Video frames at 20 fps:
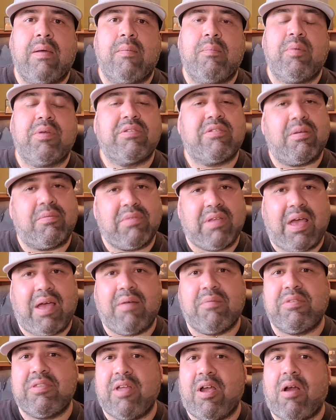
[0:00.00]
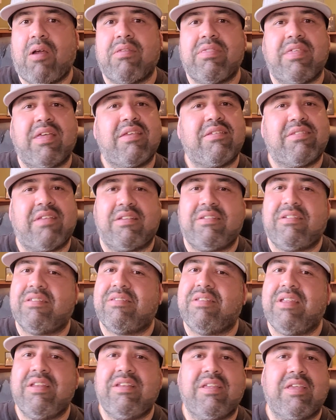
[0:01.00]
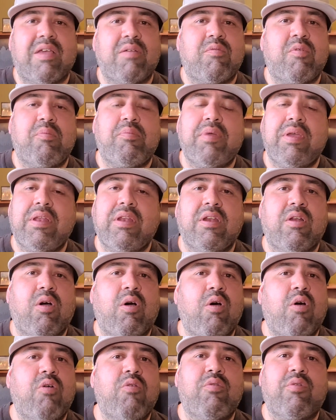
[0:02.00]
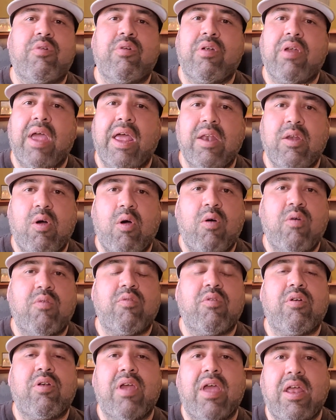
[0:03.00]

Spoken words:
But sometimes there are things that just need to get repeated over and over